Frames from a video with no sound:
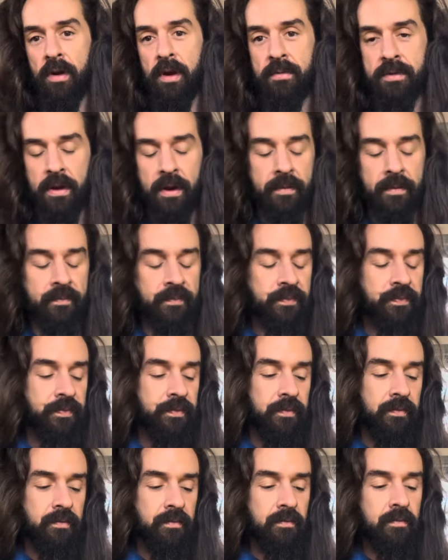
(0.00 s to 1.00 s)
I'm sorry.
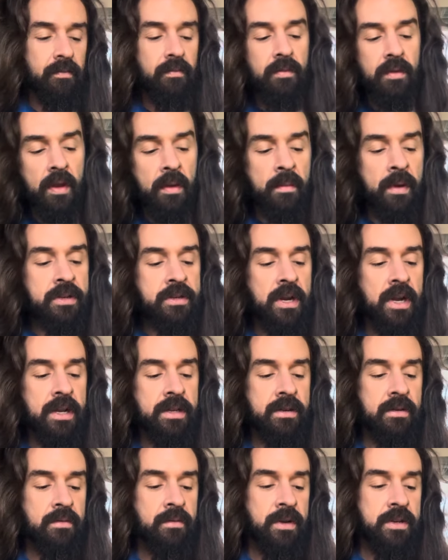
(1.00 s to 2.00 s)
My
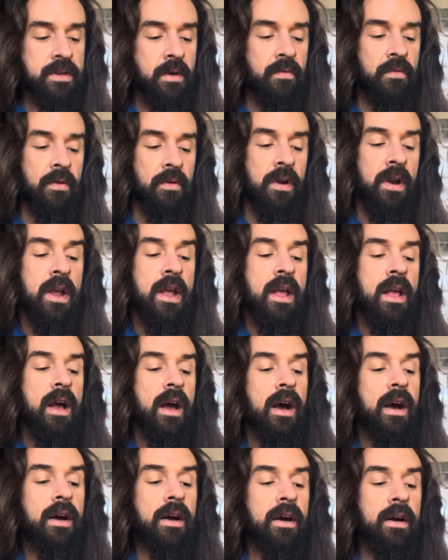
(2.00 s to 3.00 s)
tritone, my sharp 4.
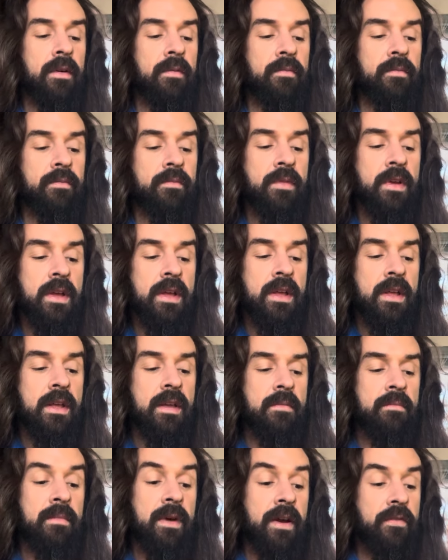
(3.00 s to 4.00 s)

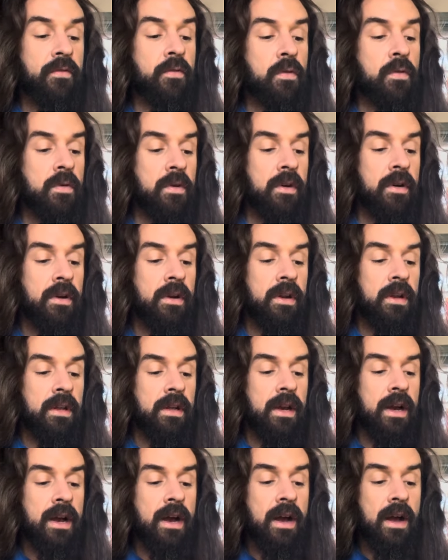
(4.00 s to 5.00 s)
My 4,
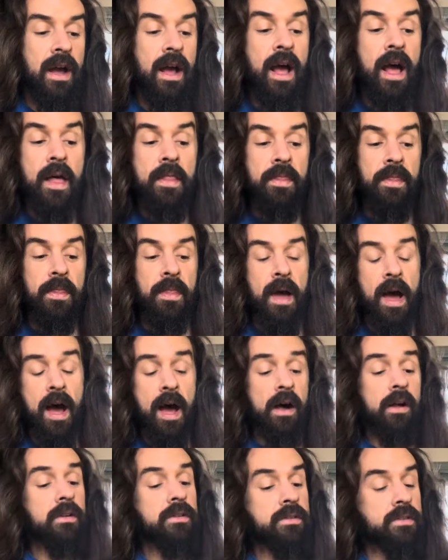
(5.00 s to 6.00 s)

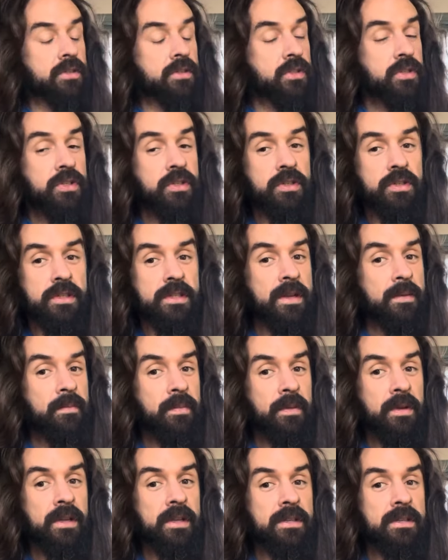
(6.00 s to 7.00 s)
I'll
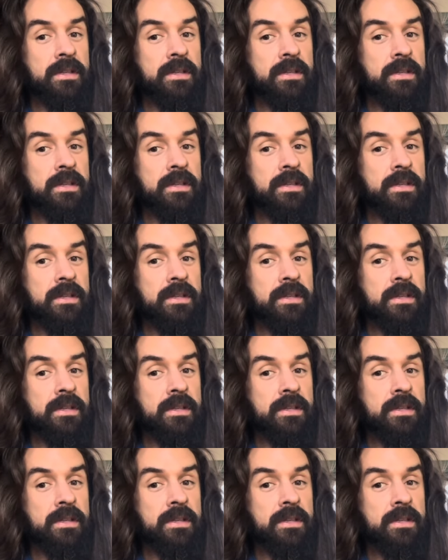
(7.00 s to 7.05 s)
simply